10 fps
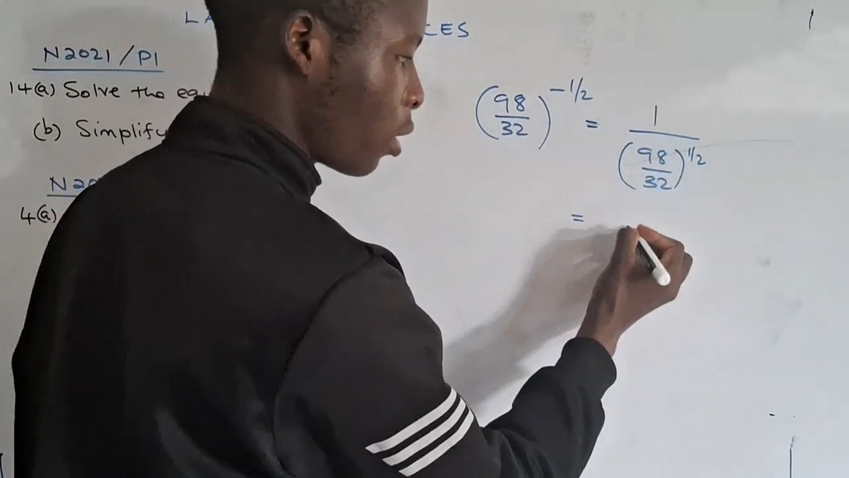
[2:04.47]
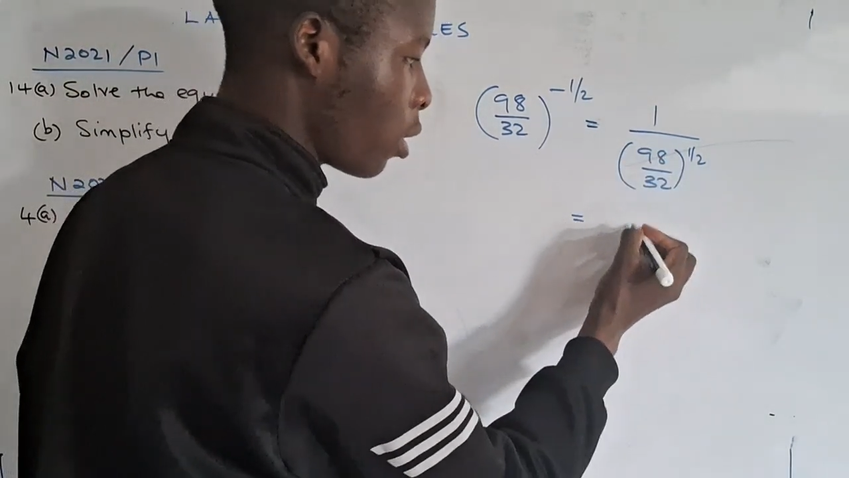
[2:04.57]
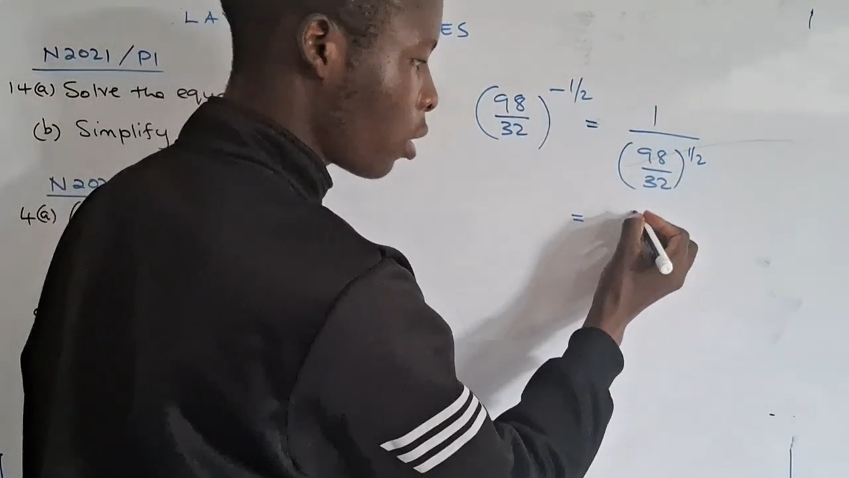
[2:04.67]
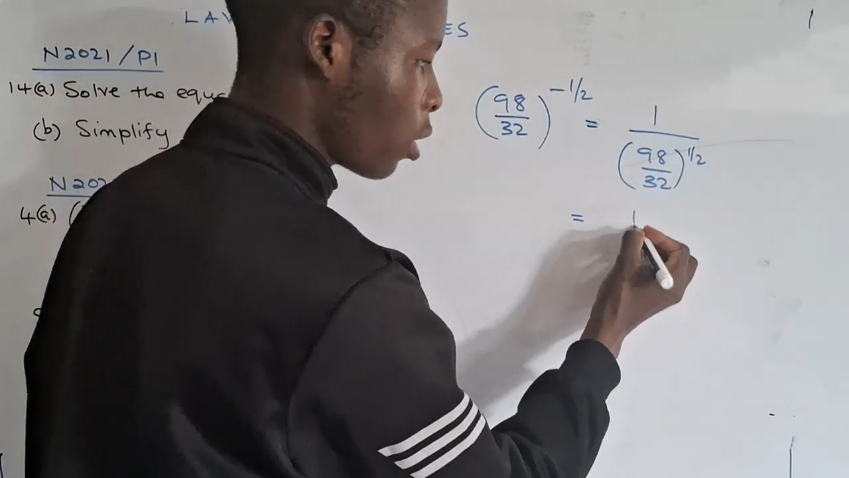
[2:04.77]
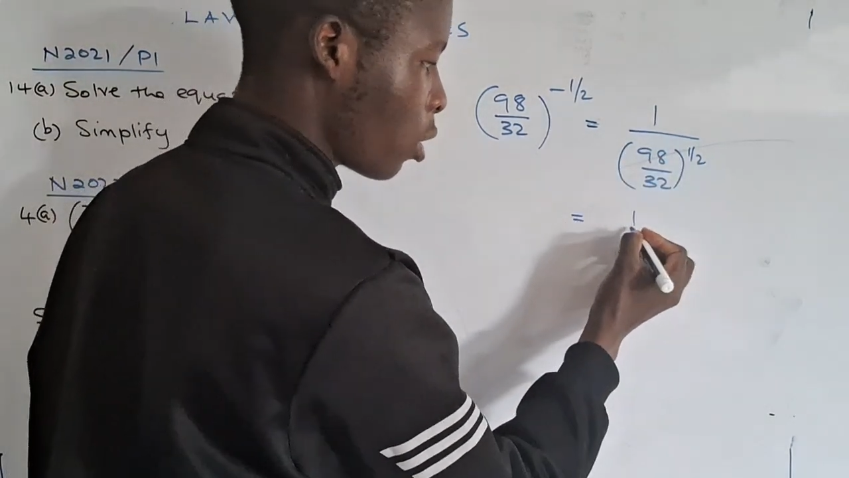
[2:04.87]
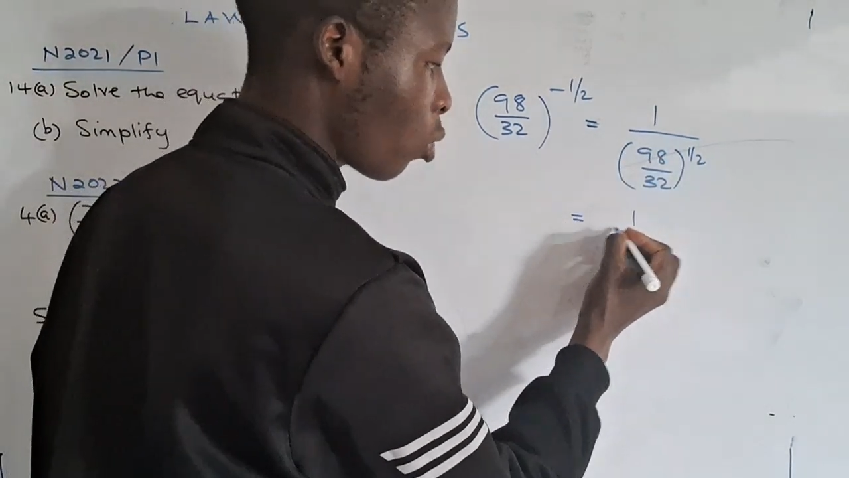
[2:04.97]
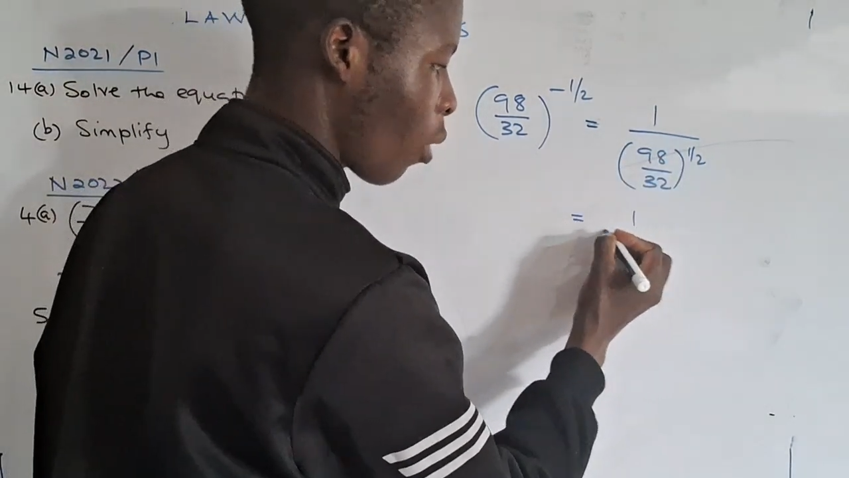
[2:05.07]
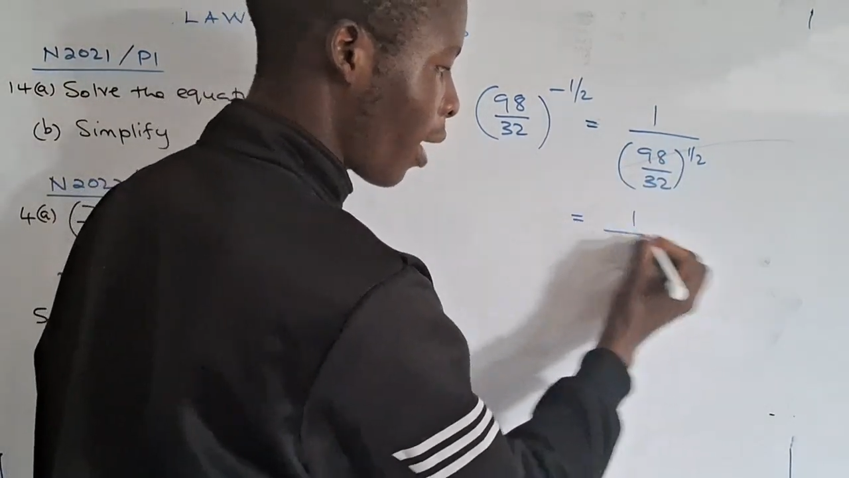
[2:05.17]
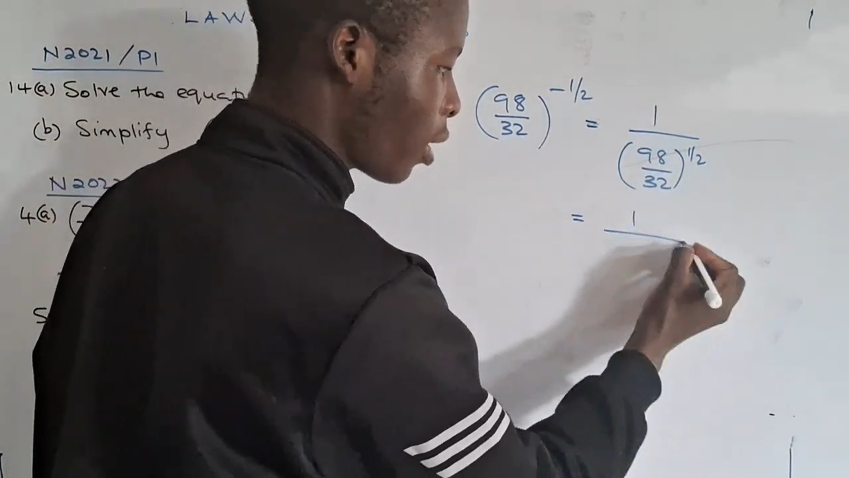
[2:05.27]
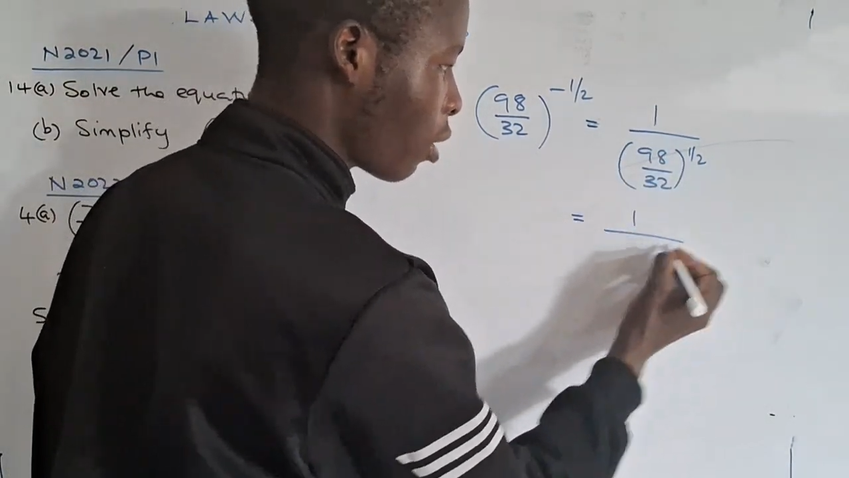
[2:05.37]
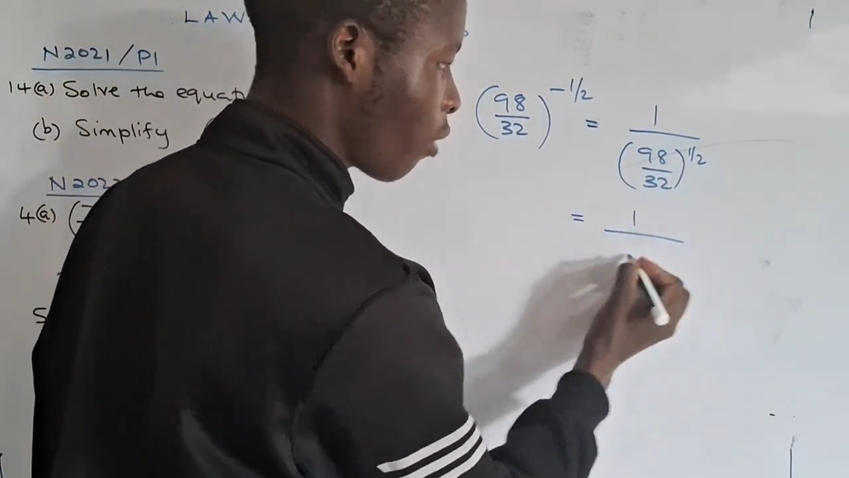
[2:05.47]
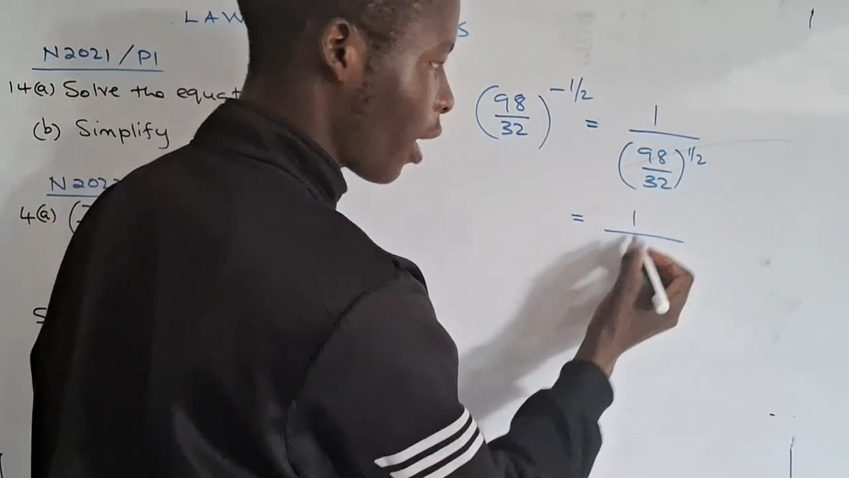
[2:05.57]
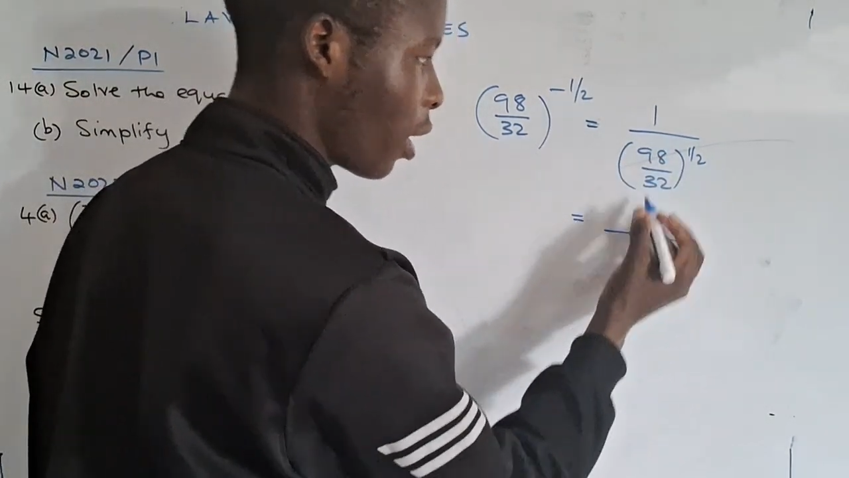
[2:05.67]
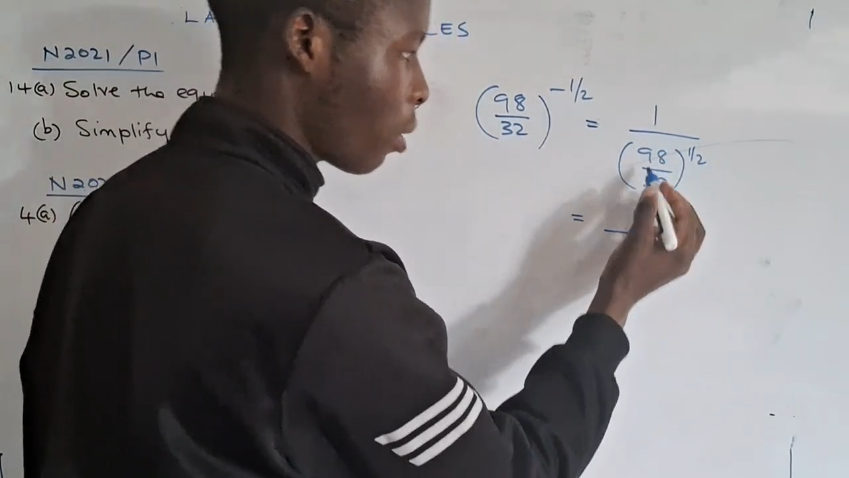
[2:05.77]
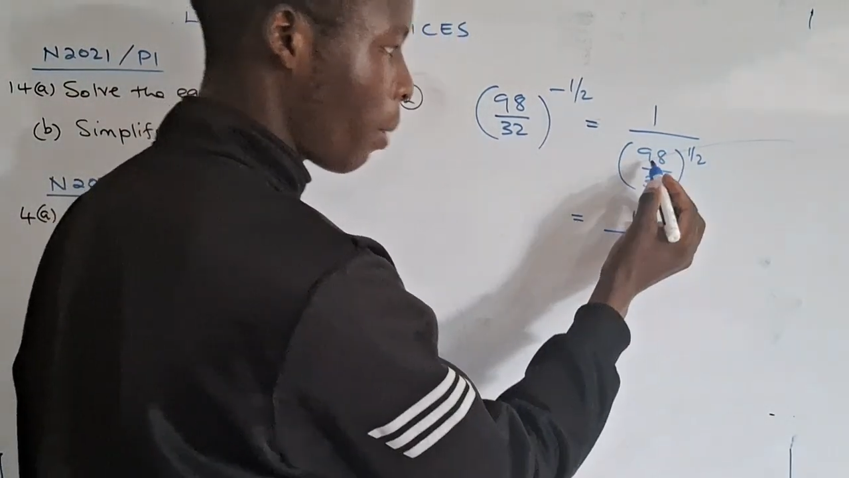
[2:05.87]
This is 1
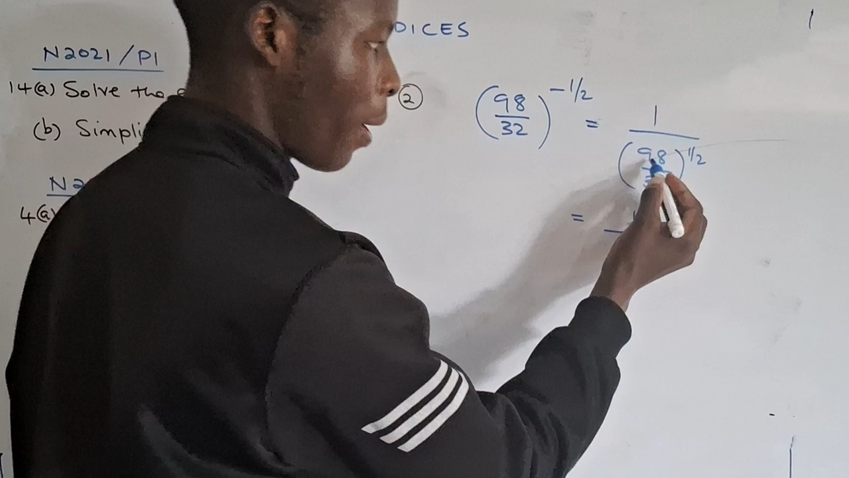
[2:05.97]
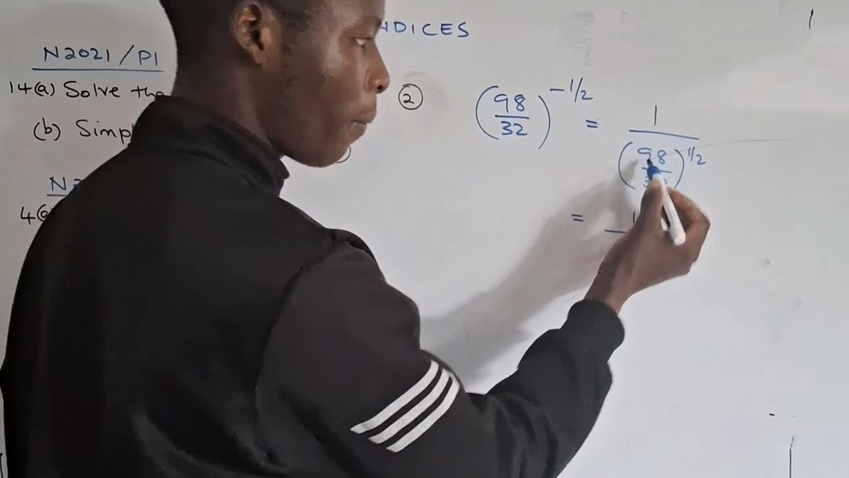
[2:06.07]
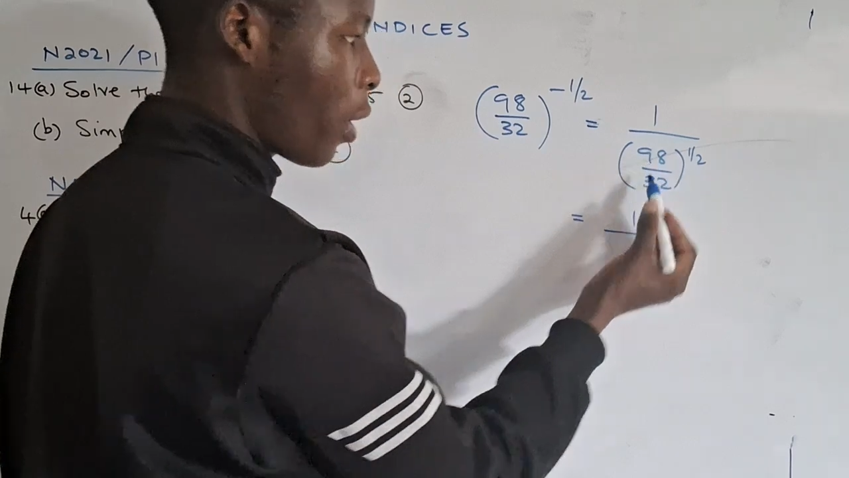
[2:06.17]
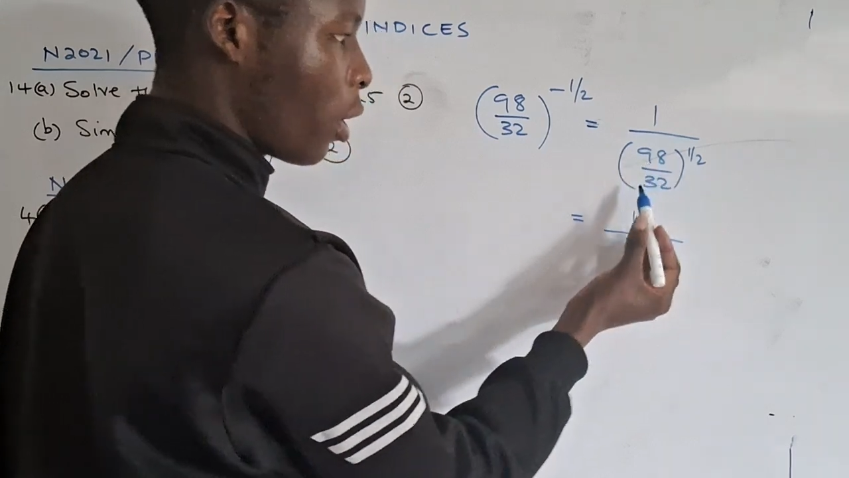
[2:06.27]
divided by,